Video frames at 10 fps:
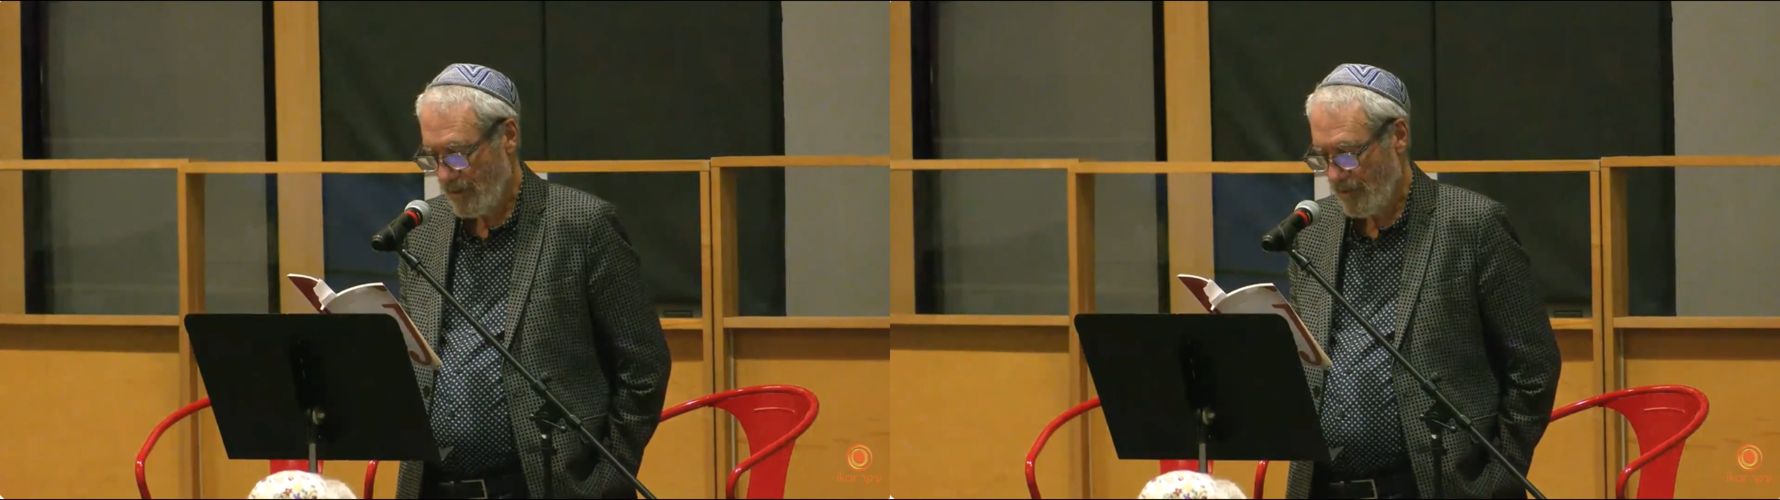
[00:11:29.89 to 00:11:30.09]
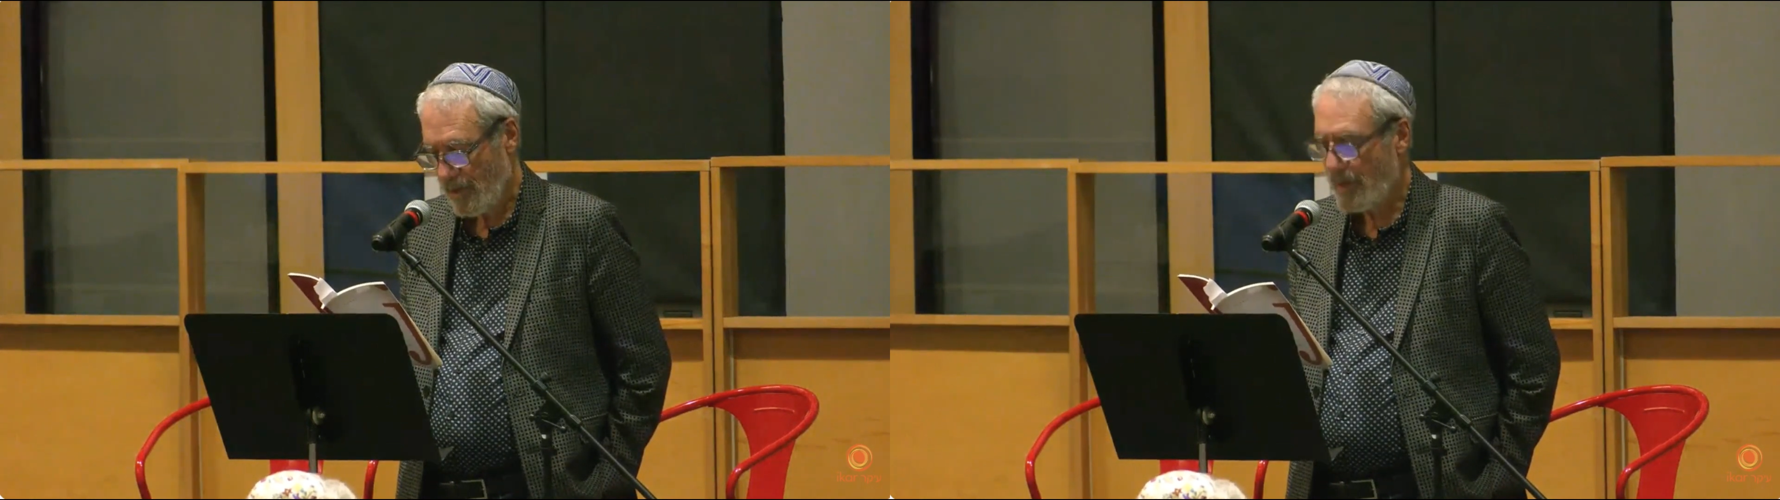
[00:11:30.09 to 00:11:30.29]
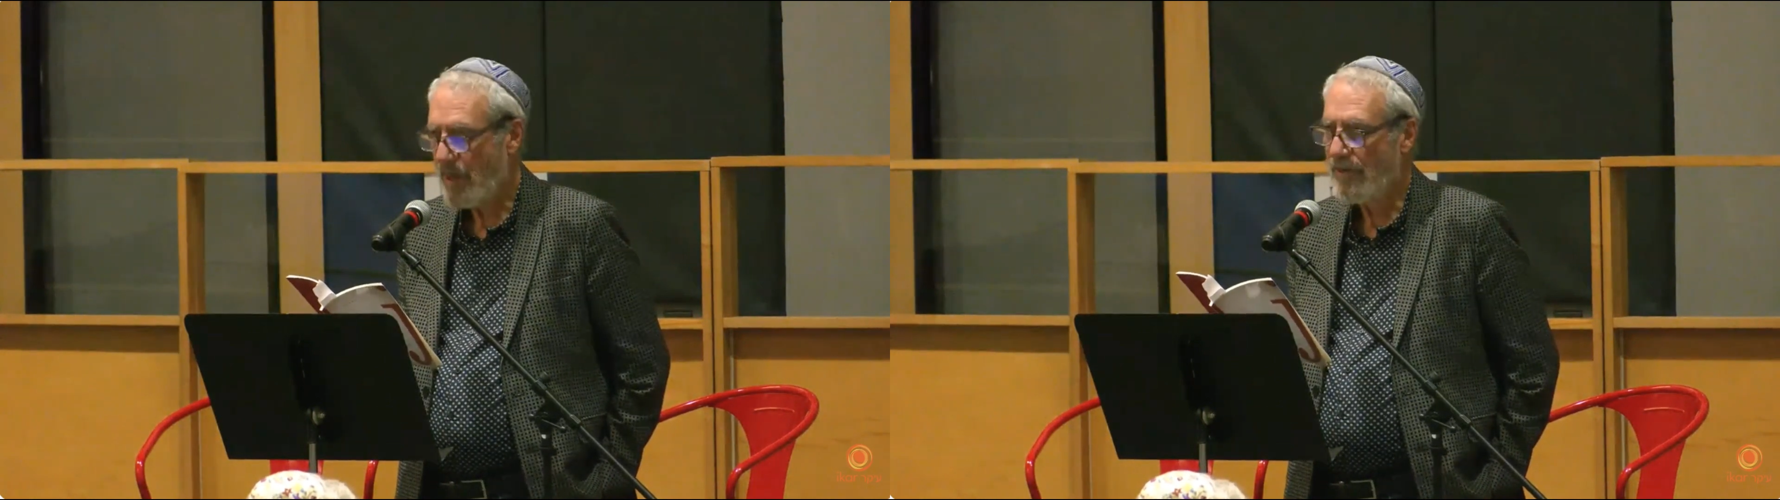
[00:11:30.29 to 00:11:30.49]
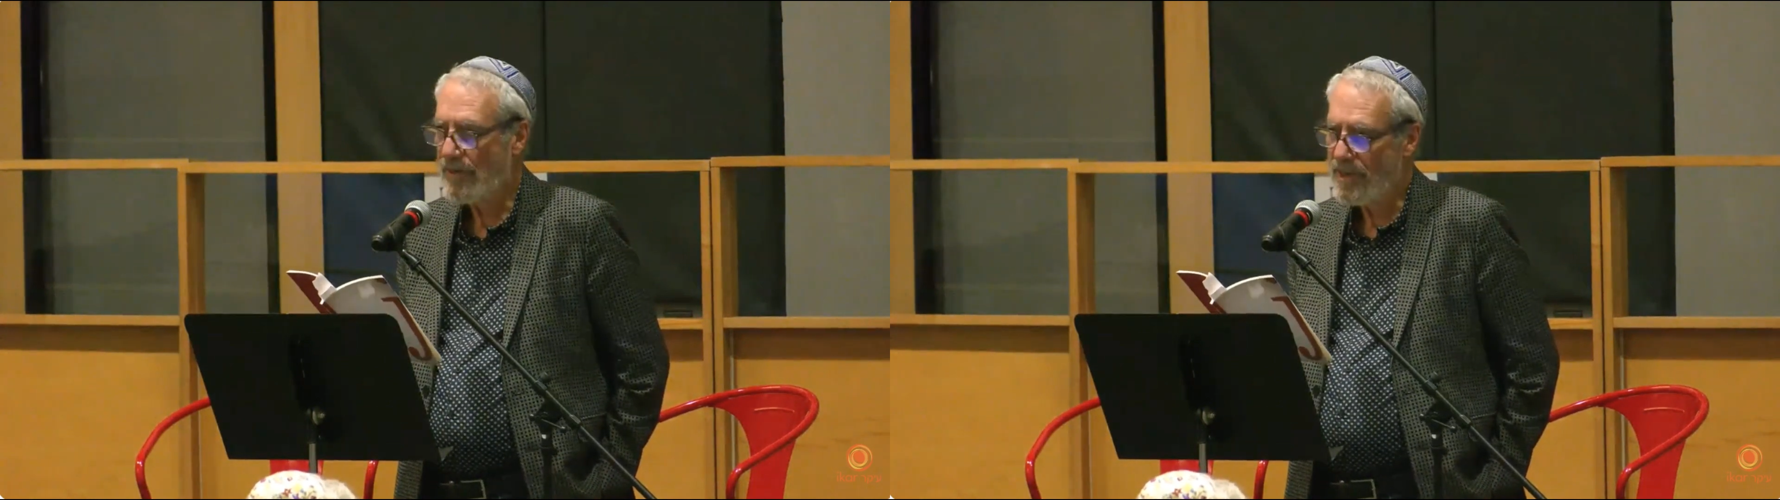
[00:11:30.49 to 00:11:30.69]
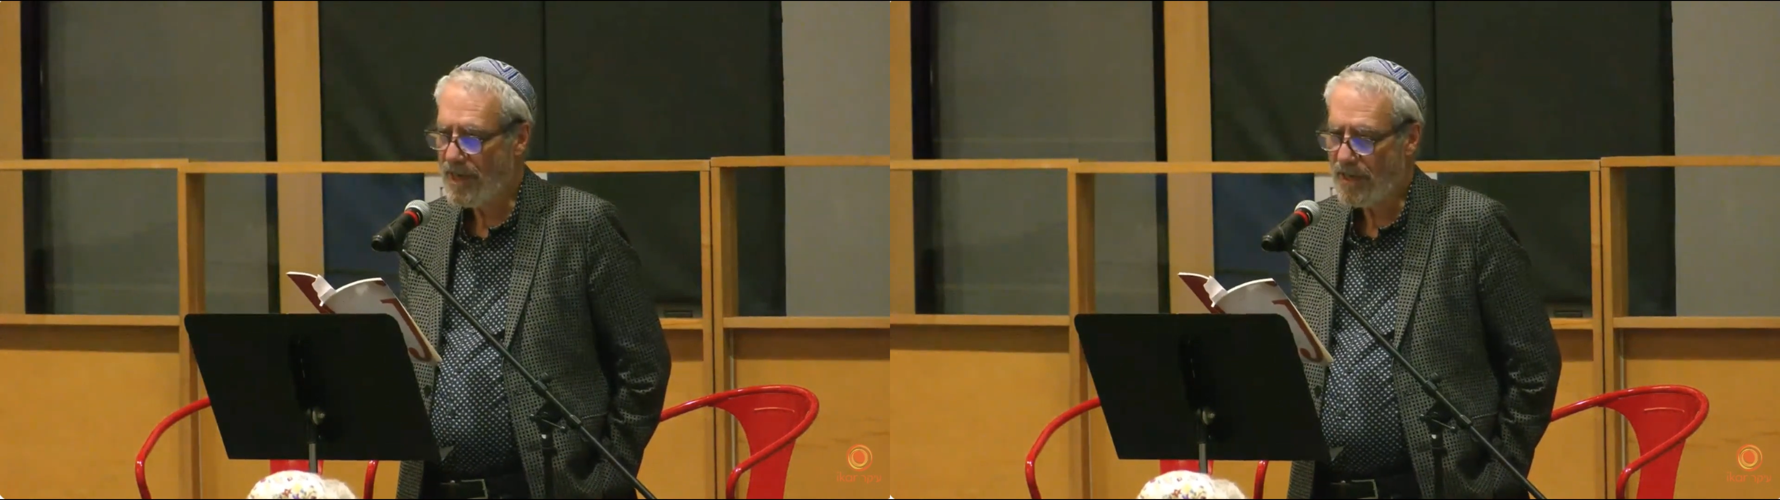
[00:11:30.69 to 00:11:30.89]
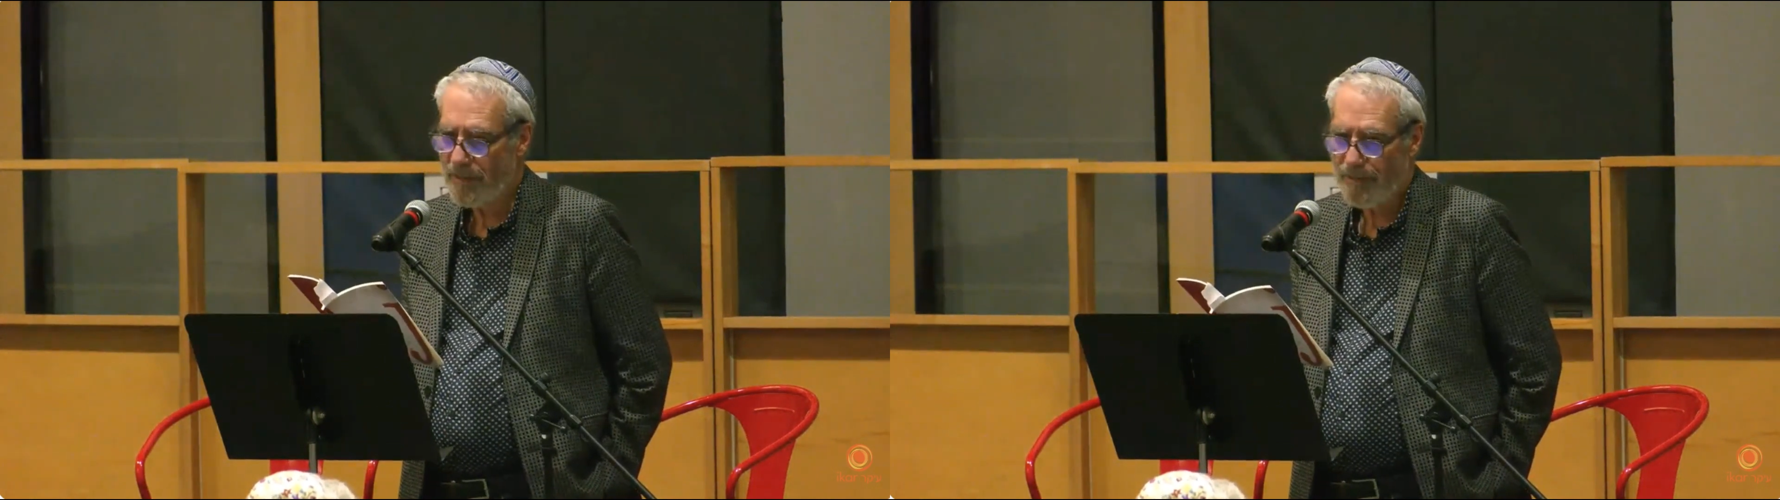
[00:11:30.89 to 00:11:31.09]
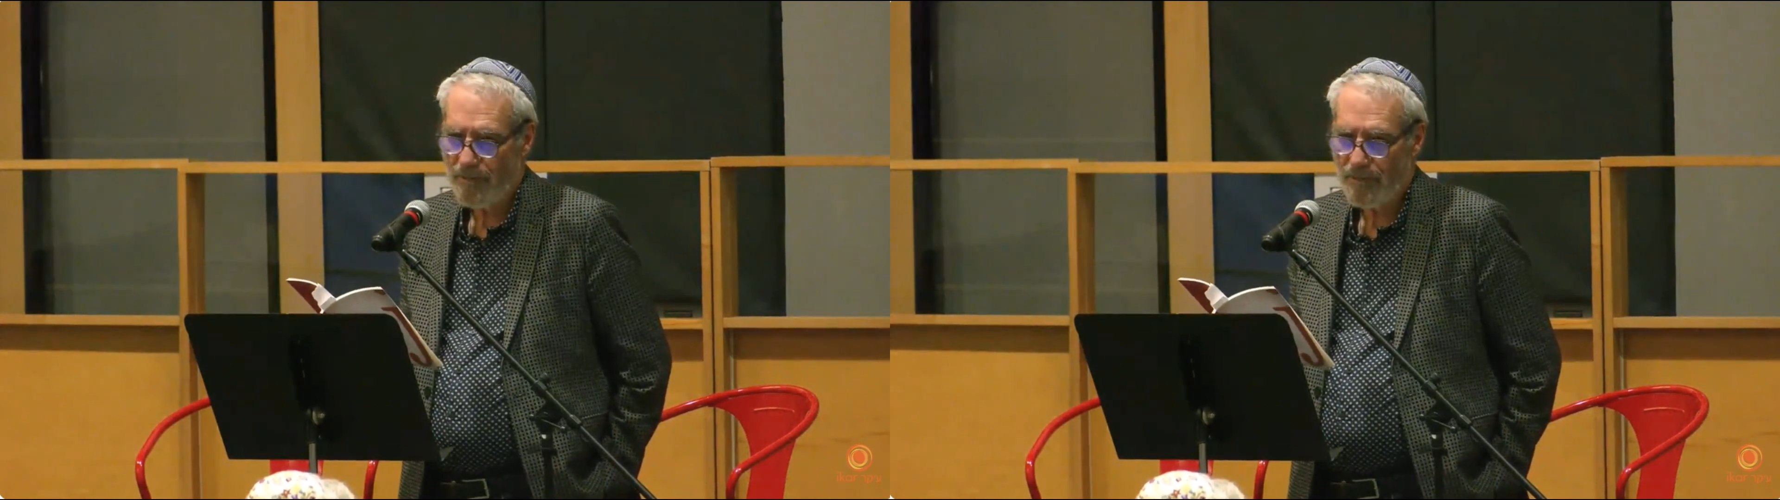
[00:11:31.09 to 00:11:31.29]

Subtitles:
but now the name